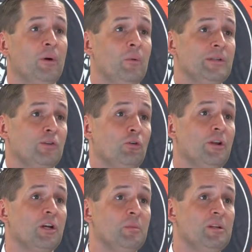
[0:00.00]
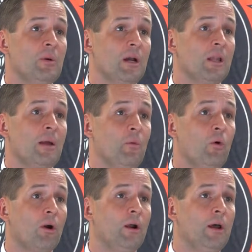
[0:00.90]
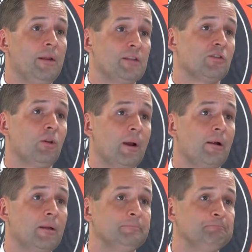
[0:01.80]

but we certainly could be doing a lot more in the solar area.